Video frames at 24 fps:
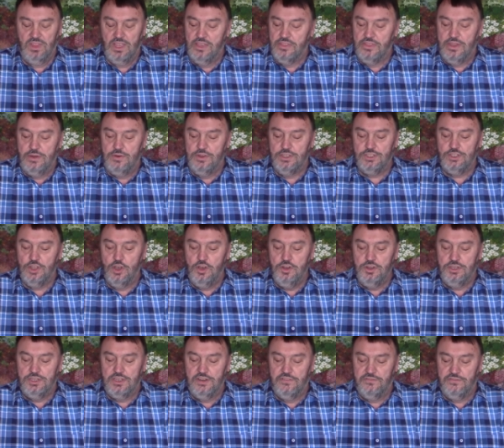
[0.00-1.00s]
There is no
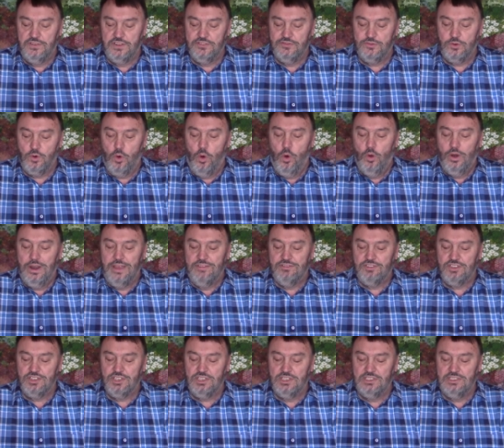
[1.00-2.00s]
difference, for all have
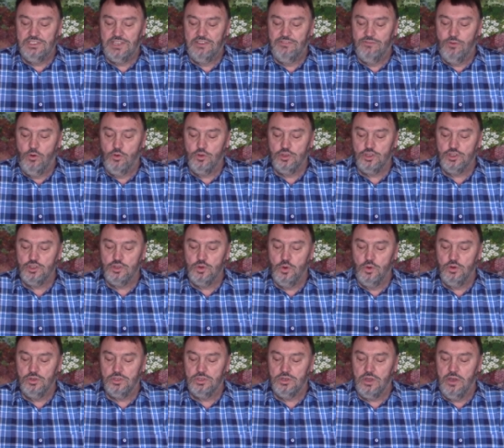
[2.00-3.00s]
sinned and fall
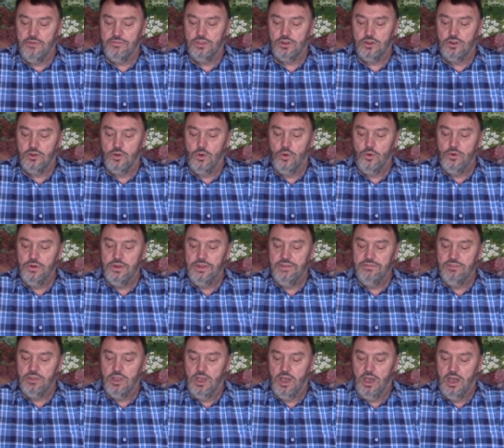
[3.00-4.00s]
short of the glory
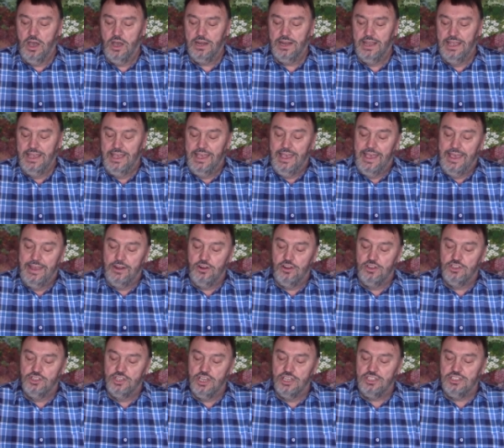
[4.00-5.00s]
of God and are
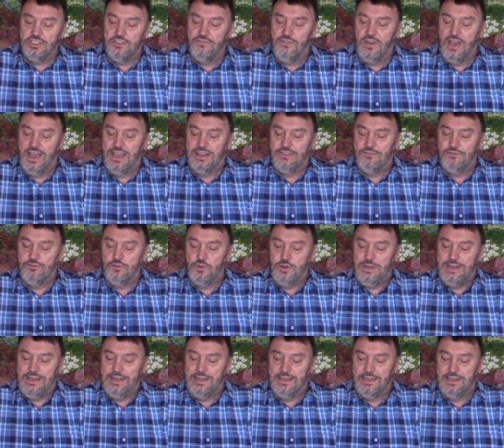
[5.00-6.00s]
justified
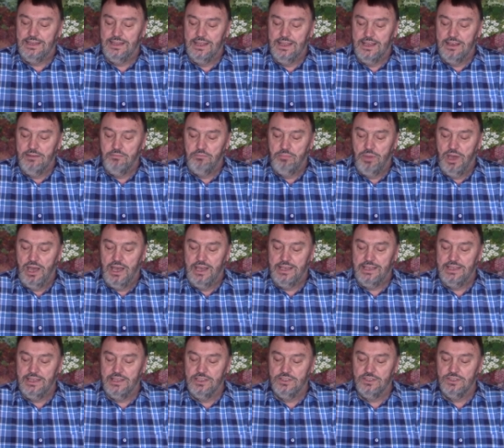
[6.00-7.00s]
freely by
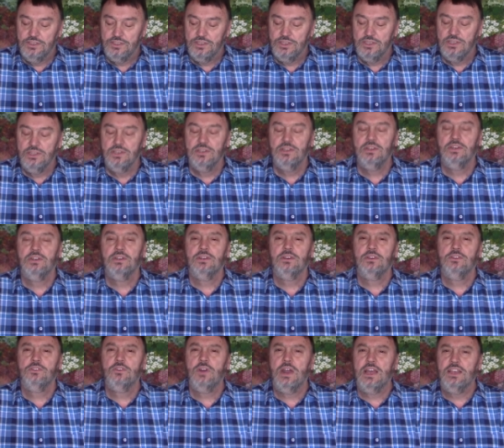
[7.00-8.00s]
His
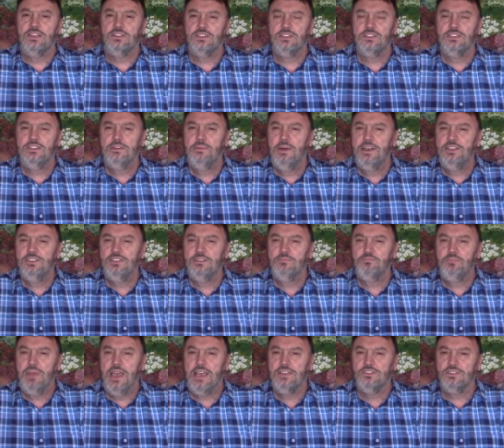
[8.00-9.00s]
grace. It's an amazing
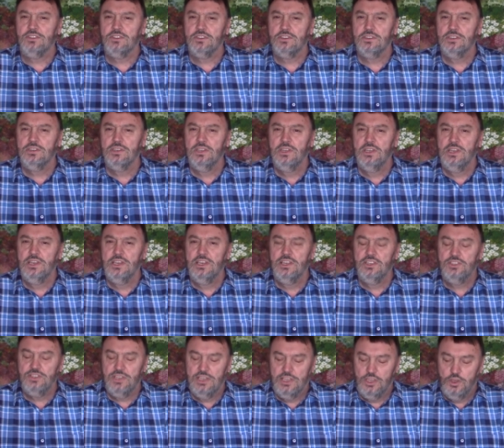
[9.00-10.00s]
passage
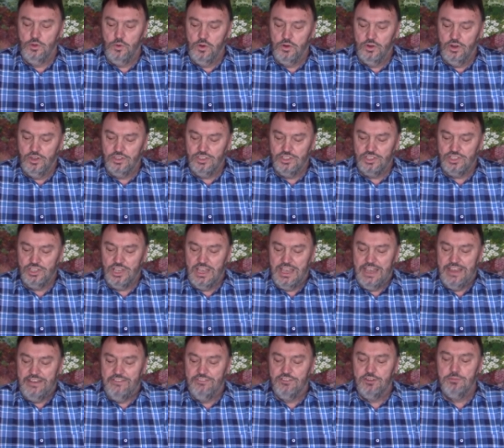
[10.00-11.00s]
is saying you are not
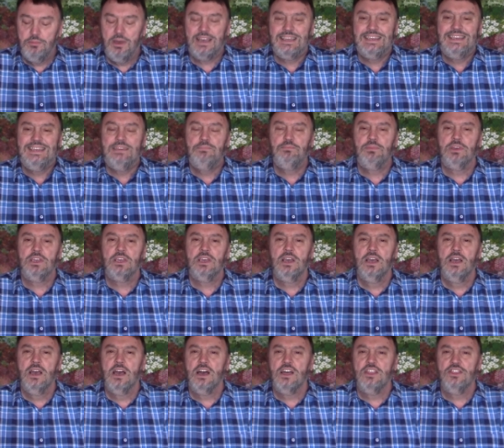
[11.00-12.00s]
saved by
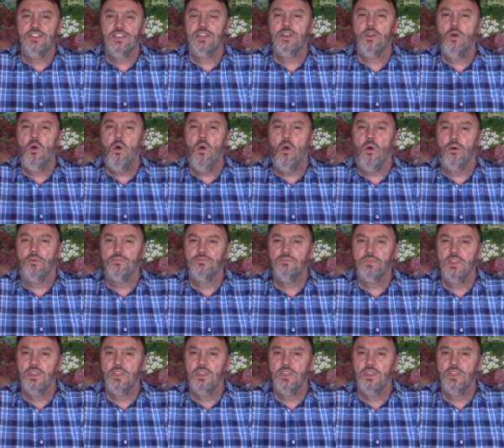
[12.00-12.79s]
keeping the law.